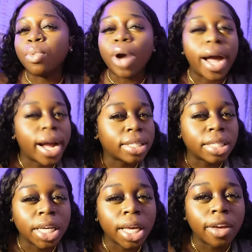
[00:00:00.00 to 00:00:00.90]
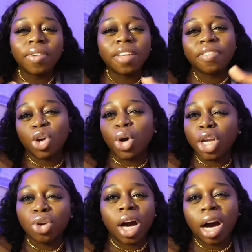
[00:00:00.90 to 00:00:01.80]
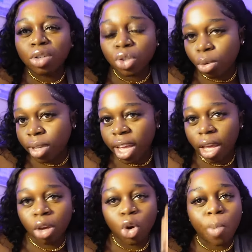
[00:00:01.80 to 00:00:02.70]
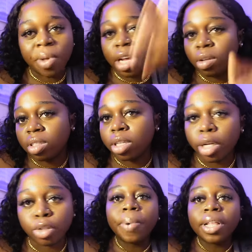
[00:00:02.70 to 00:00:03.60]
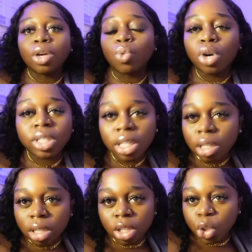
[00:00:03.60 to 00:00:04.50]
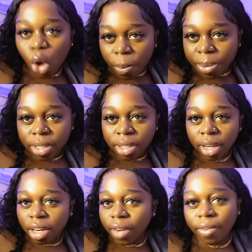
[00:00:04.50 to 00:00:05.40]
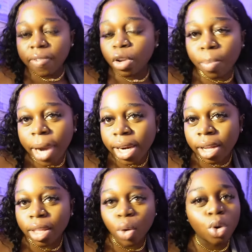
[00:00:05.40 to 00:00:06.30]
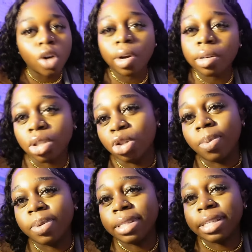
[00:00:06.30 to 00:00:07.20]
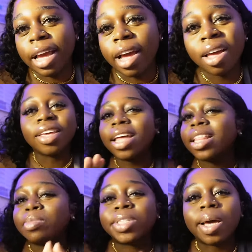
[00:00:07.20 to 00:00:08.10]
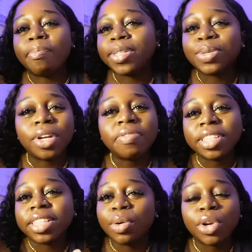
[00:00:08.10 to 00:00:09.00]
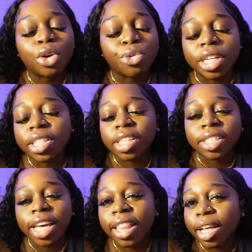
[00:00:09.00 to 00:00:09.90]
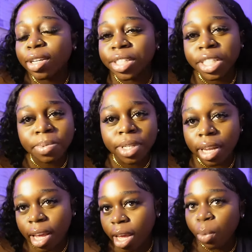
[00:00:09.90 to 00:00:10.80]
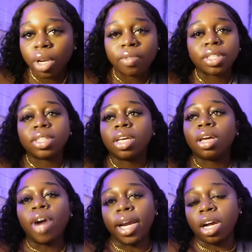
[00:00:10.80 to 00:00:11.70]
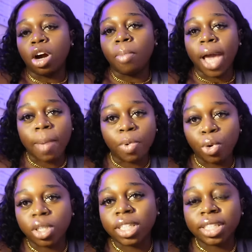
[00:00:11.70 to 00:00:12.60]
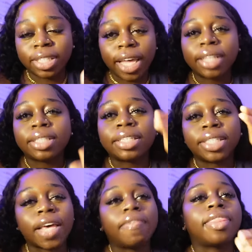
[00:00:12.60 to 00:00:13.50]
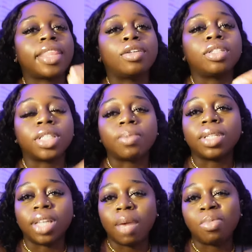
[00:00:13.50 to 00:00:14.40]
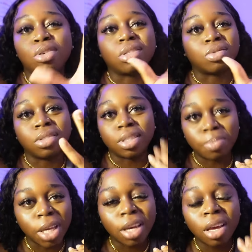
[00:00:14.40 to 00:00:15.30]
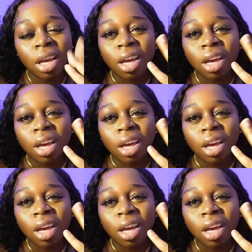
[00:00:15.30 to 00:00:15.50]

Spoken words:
more active. Even if you're in your house the whole day, go up and down the stairs. Walk to the shops. Even if you're not buying anything, walk around the shops, yeah? Get them steps. We love to see when you're reaching 10,000 steps a day. We love to see it. Right now, my Apple Watch is set to 7,000 steps a day, because to me,